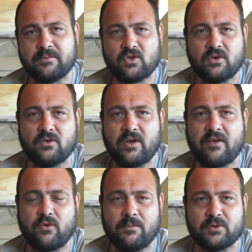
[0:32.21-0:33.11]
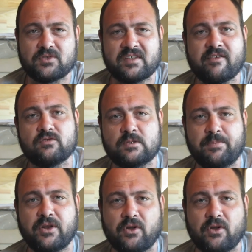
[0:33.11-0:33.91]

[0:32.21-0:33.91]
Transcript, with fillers: so everyone puts their own spin